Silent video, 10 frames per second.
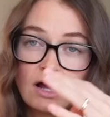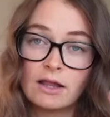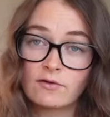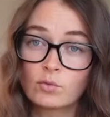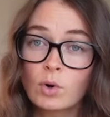I
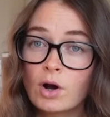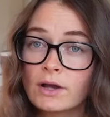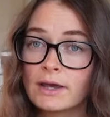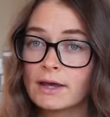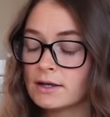love
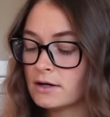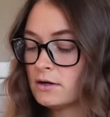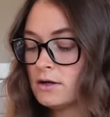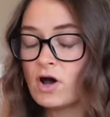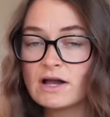rocket,
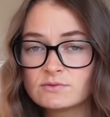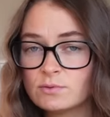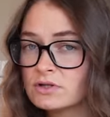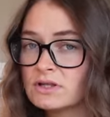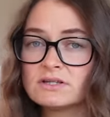
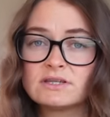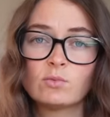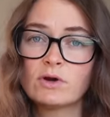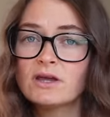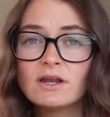iceberg lettuce,
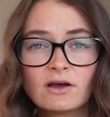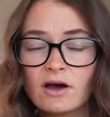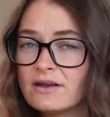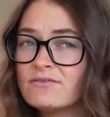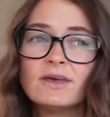like well, any
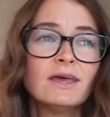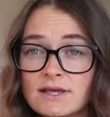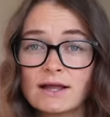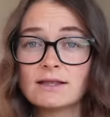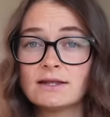kind of
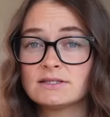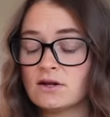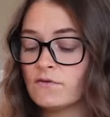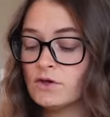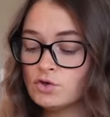salady
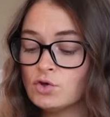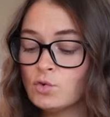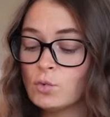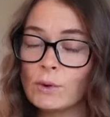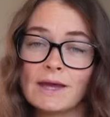stuff that
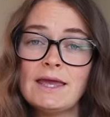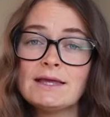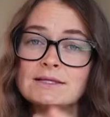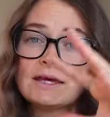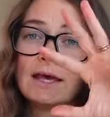you will
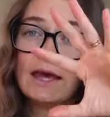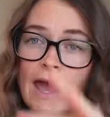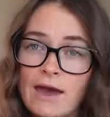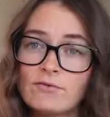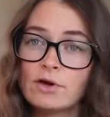eat
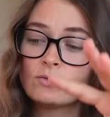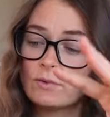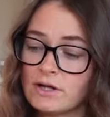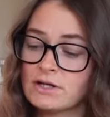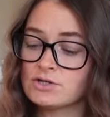have it
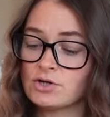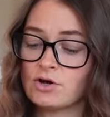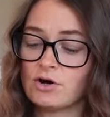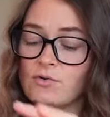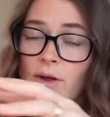ready to
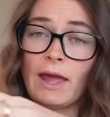go.